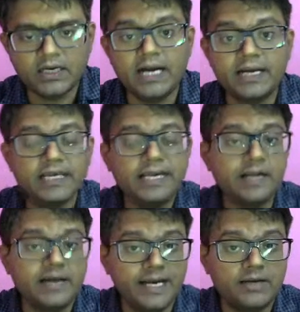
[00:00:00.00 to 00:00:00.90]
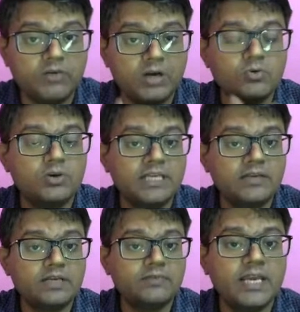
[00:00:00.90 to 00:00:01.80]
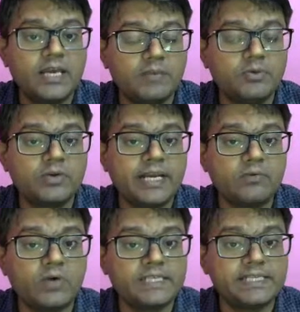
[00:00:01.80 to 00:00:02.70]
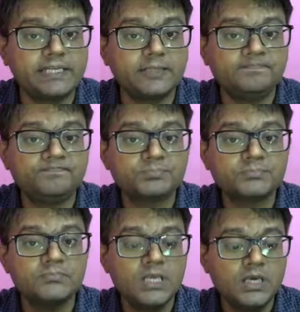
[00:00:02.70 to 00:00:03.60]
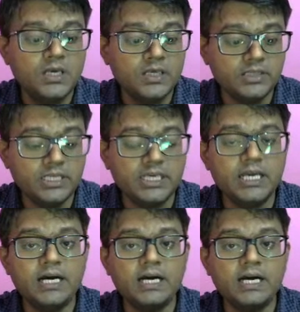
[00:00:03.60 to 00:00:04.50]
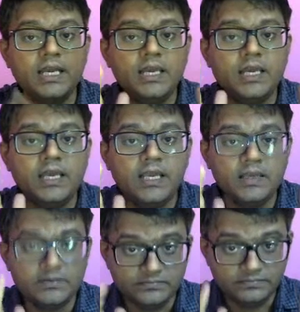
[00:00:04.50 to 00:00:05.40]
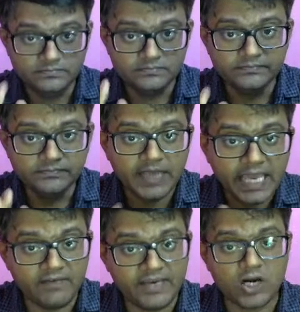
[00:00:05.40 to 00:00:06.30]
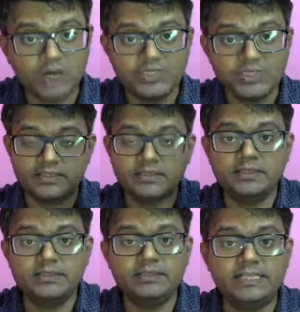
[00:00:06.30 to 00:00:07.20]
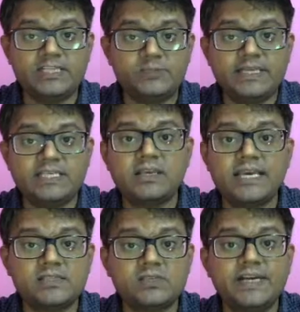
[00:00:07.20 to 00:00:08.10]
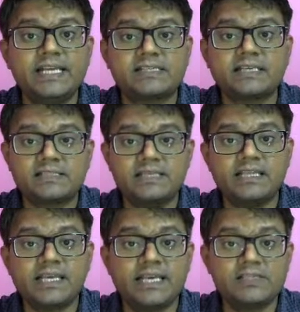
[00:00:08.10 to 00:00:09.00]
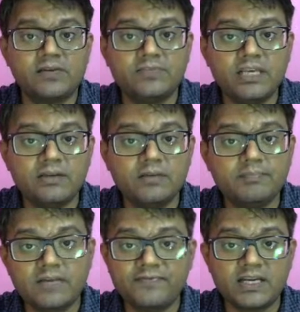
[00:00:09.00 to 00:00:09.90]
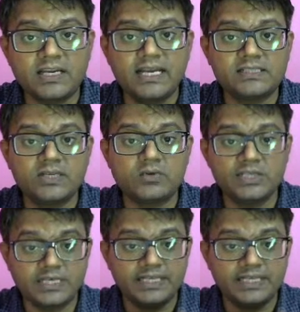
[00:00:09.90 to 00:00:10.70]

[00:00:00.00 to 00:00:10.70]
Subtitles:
And here, right, one more thing that we are able to get, what is it? The heavier object. That special cases we discussed in the case of the perfectly elastic collision.